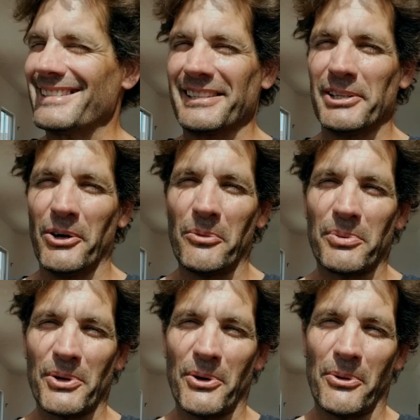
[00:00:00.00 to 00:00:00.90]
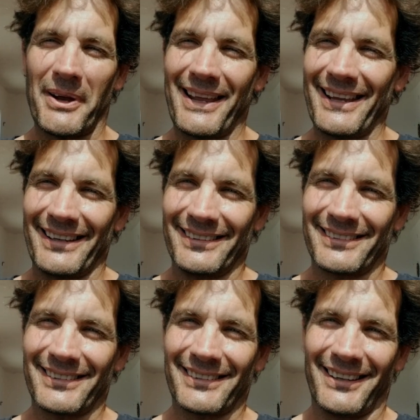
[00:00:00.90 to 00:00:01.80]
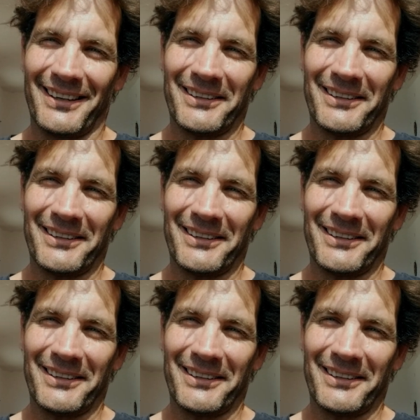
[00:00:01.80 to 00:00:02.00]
the GoPro 8?